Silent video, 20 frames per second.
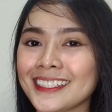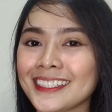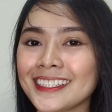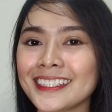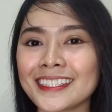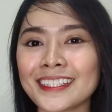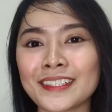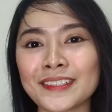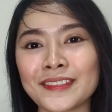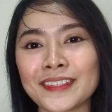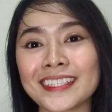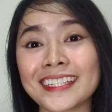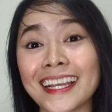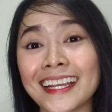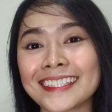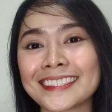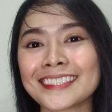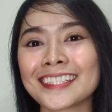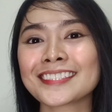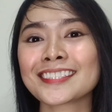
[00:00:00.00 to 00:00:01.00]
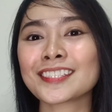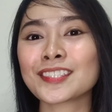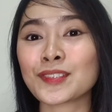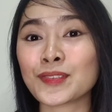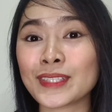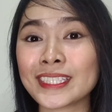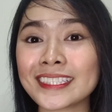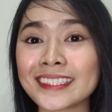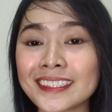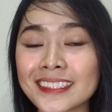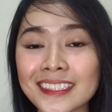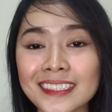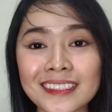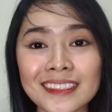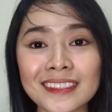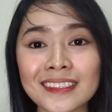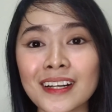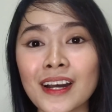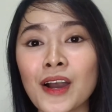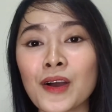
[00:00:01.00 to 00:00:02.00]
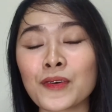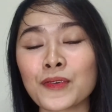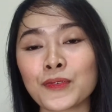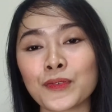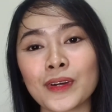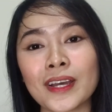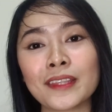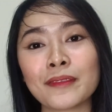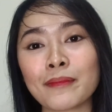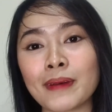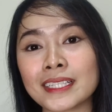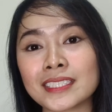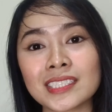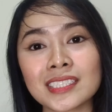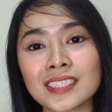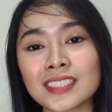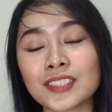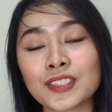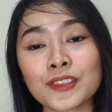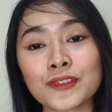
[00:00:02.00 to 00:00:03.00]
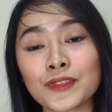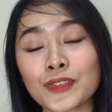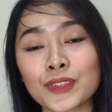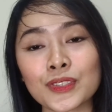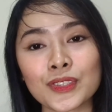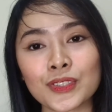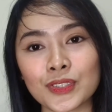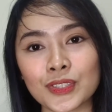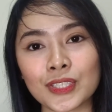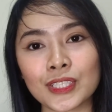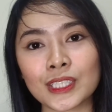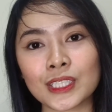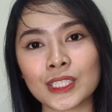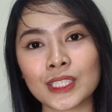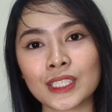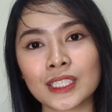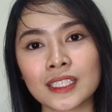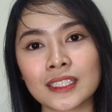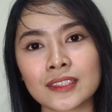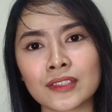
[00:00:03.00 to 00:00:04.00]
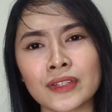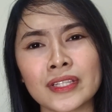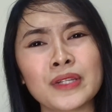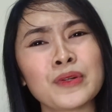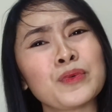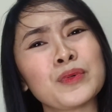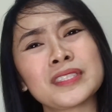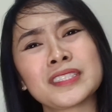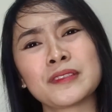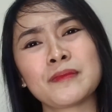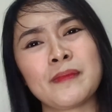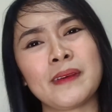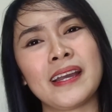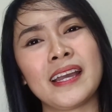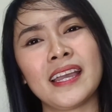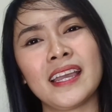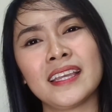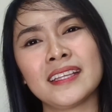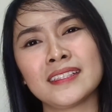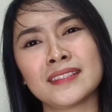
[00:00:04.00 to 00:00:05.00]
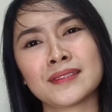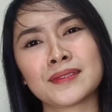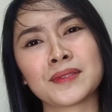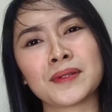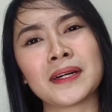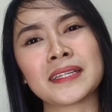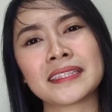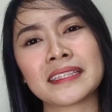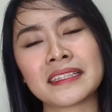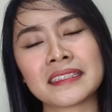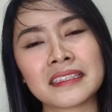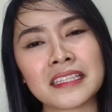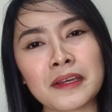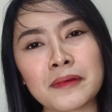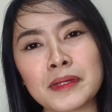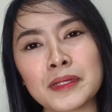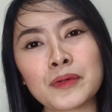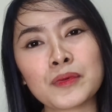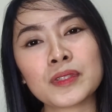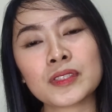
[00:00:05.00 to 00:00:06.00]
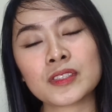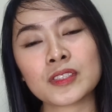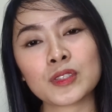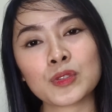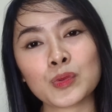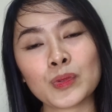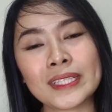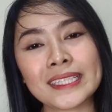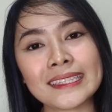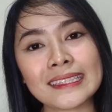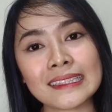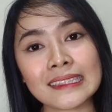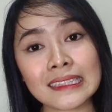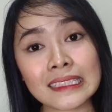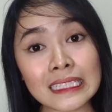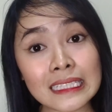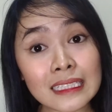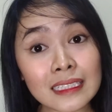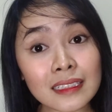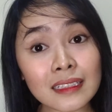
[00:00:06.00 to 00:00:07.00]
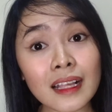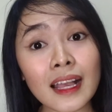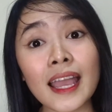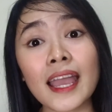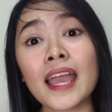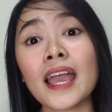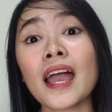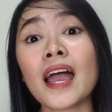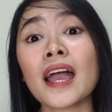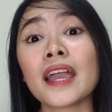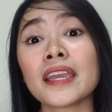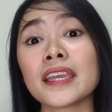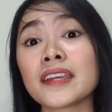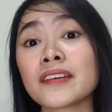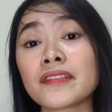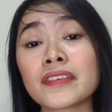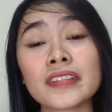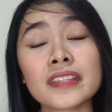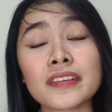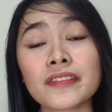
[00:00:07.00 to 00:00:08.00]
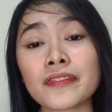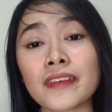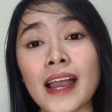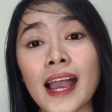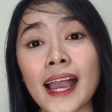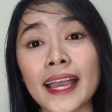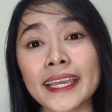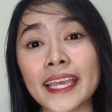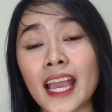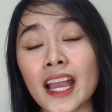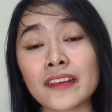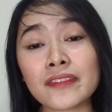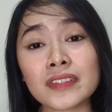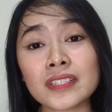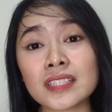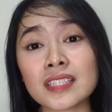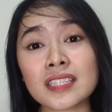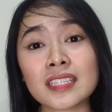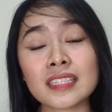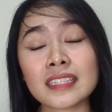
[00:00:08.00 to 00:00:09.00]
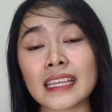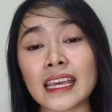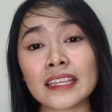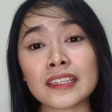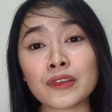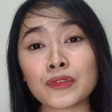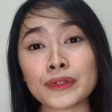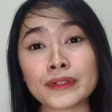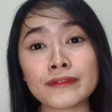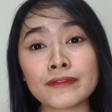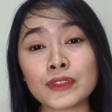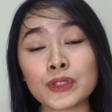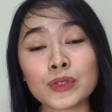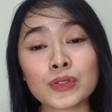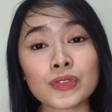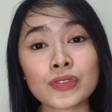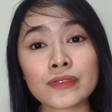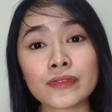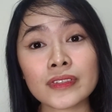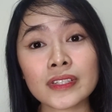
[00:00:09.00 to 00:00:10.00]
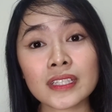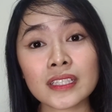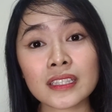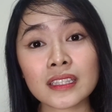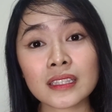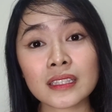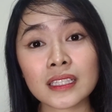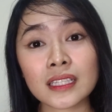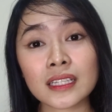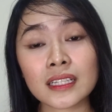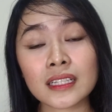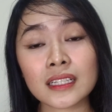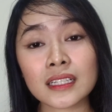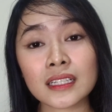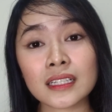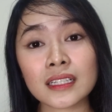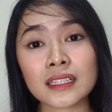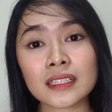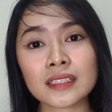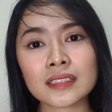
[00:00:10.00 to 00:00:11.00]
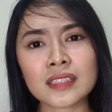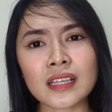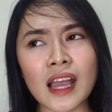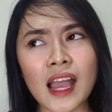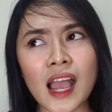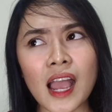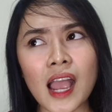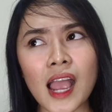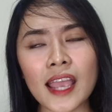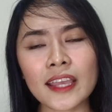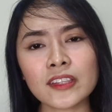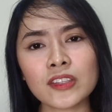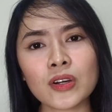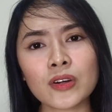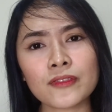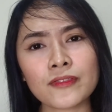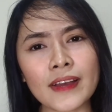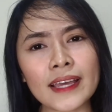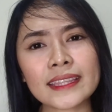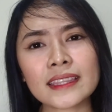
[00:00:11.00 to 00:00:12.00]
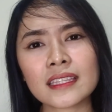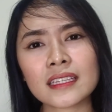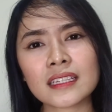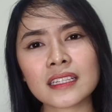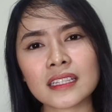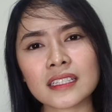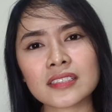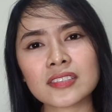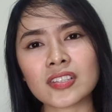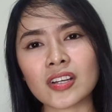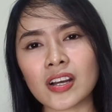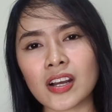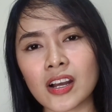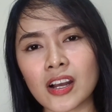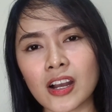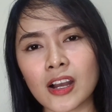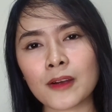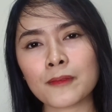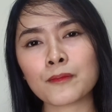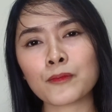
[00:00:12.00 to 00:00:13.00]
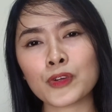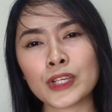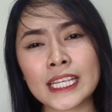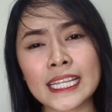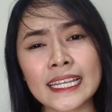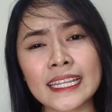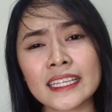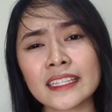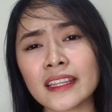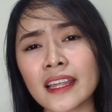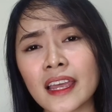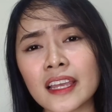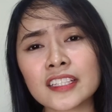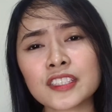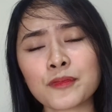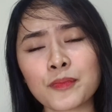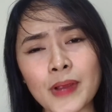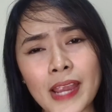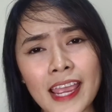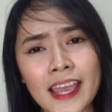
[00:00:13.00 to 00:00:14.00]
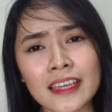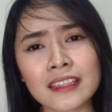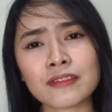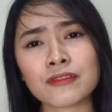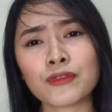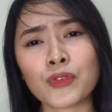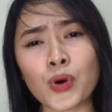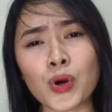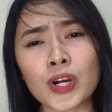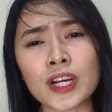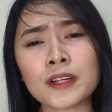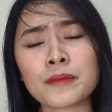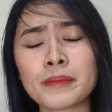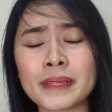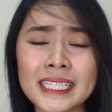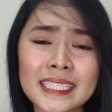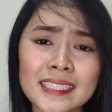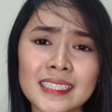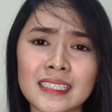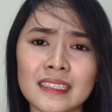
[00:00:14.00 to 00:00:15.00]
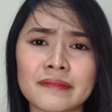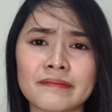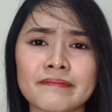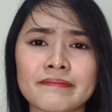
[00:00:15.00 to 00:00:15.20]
Well guys, that's a sweet deal when budget is of concern. So it was mine, so at that time it was a sweet deal, even if I haven't seen any reviews of it, because I know FANTECH is a really nice brand for PC.